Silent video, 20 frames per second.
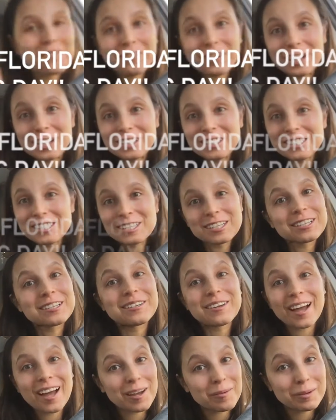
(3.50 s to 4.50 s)
First,
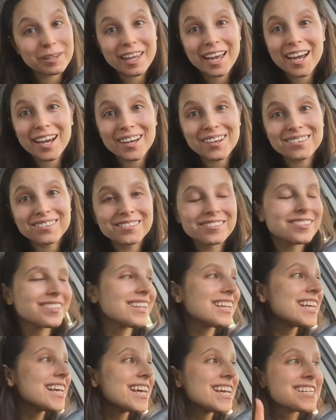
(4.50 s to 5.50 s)
I'm alive.
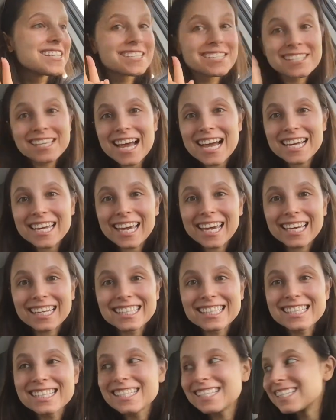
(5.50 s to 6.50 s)

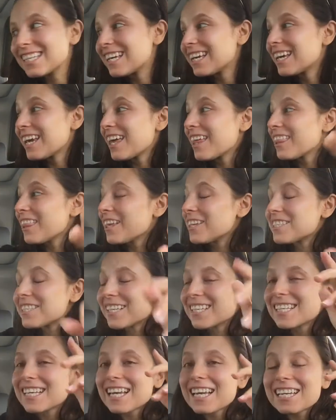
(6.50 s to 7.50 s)
Second, this
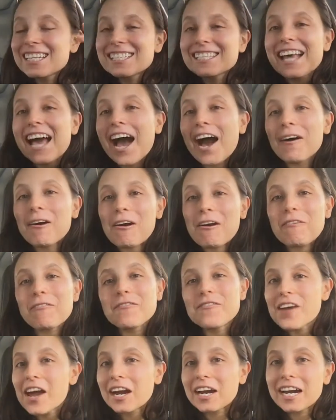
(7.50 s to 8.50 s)
is our
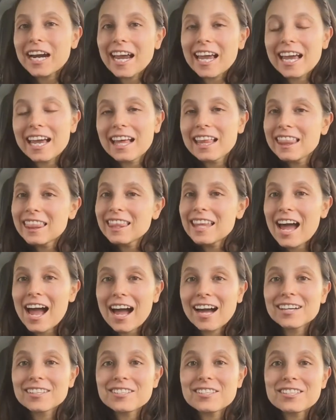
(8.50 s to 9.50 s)
very
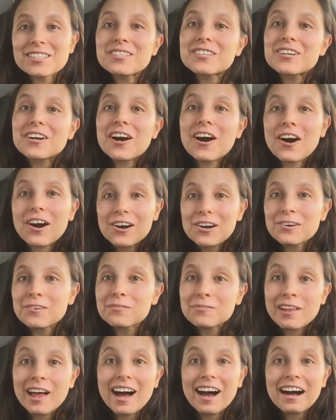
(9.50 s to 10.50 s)
last car
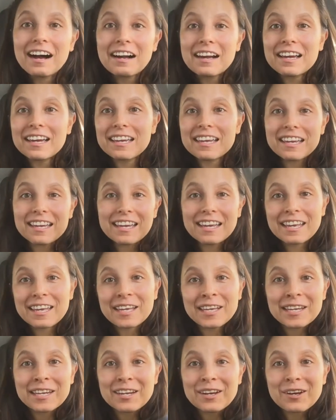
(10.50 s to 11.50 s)
vlog
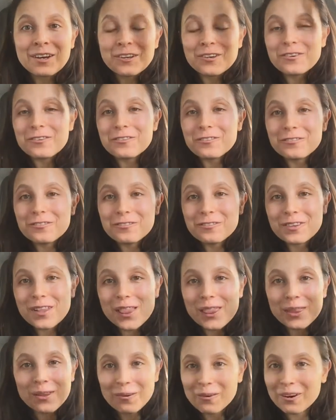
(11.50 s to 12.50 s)
in
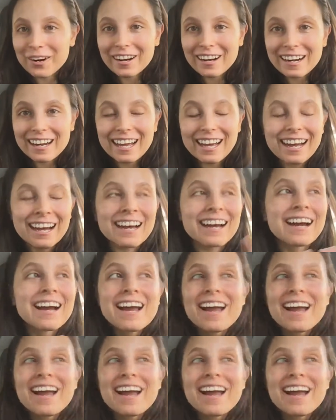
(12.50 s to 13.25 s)
Florida.